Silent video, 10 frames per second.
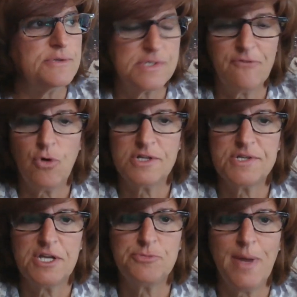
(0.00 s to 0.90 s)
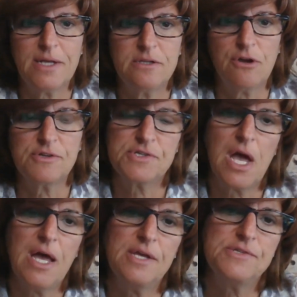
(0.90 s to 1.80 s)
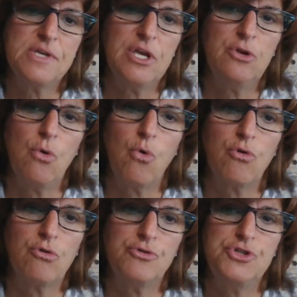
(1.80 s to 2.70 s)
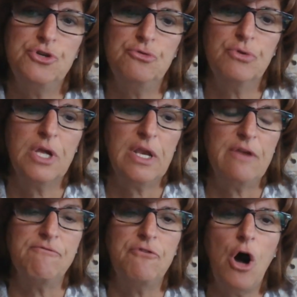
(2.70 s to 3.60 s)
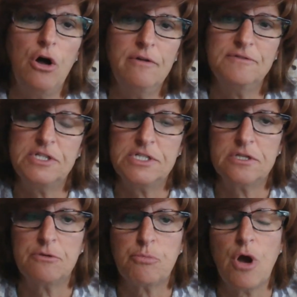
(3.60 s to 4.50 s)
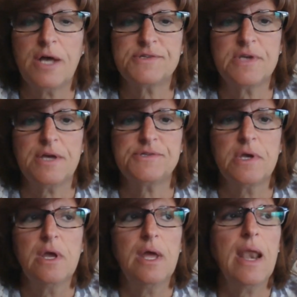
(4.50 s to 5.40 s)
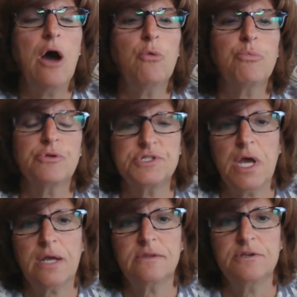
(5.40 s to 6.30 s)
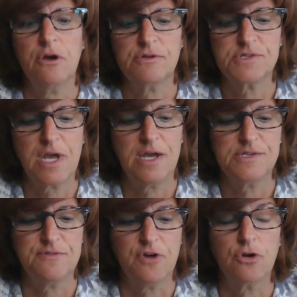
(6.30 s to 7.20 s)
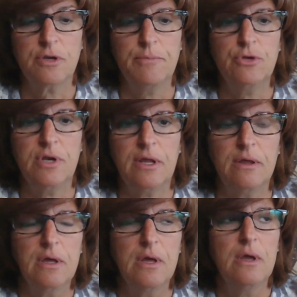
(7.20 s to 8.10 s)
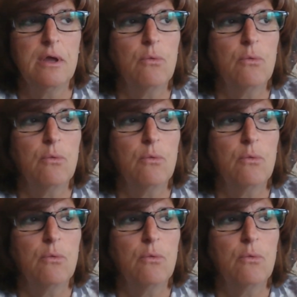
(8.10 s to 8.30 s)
Save Wasatch Back Dark Skies in order to get involved into the process and help protect the dark skies of our community.